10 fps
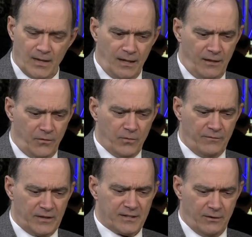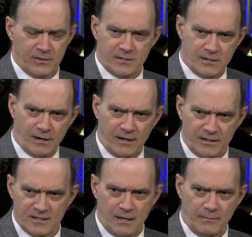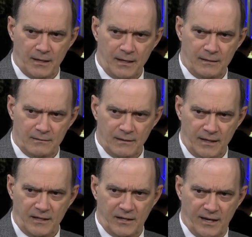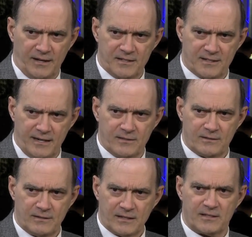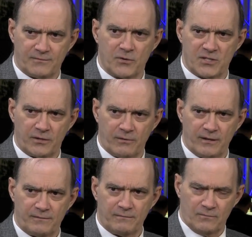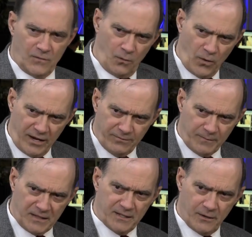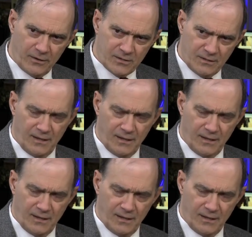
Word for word: If you have a terrorist talking to somebody in the United States, that's the first degree of away from the terrorist.